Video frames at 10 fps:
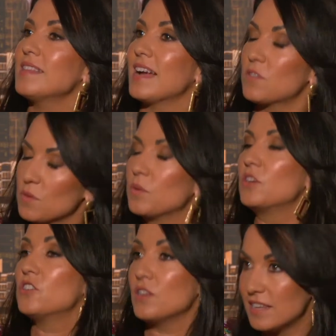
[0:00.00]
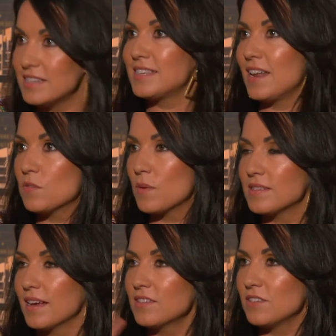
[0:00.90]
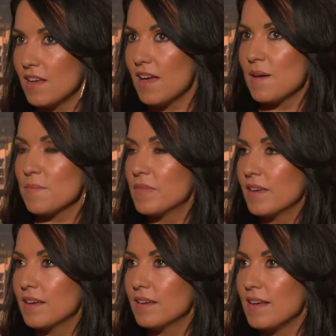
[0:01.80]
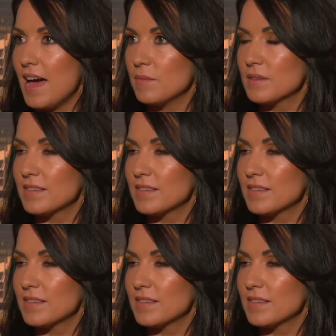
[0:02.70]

next? So you did tell us what's next. The animal